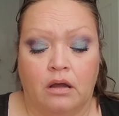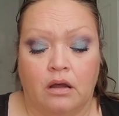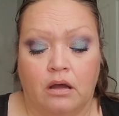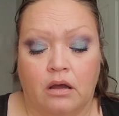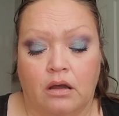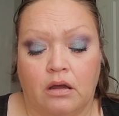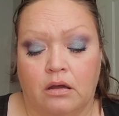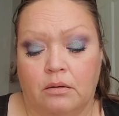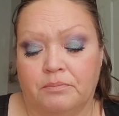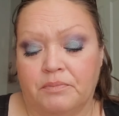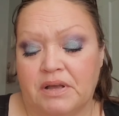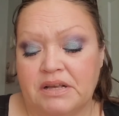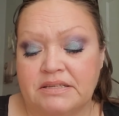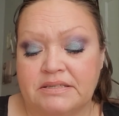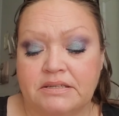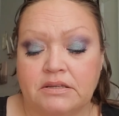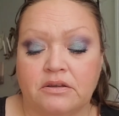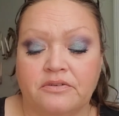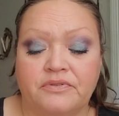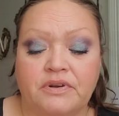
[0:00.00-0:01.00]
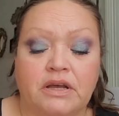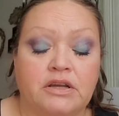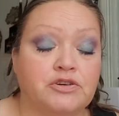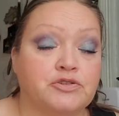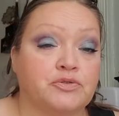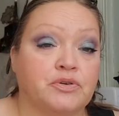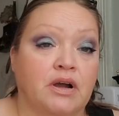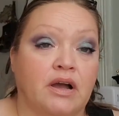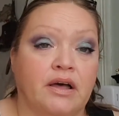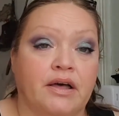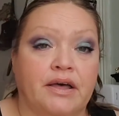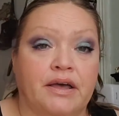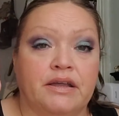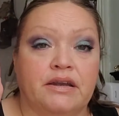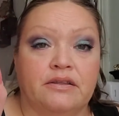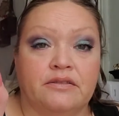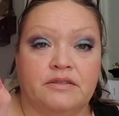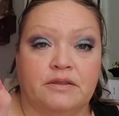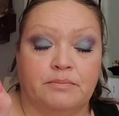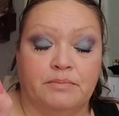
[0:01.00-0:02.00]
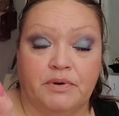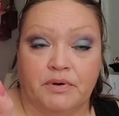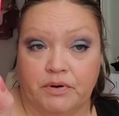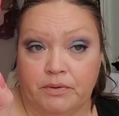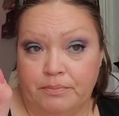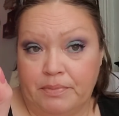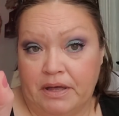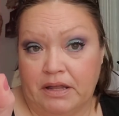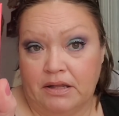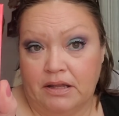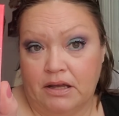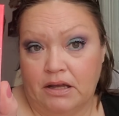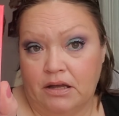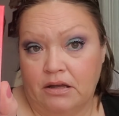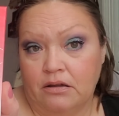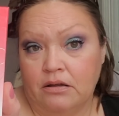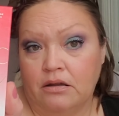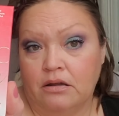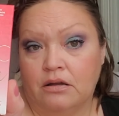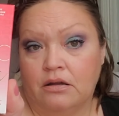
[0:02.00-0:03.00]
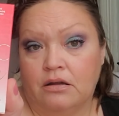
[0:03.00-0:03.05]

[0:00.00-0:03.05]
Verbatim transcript: Um, I still have not tried the Mirabella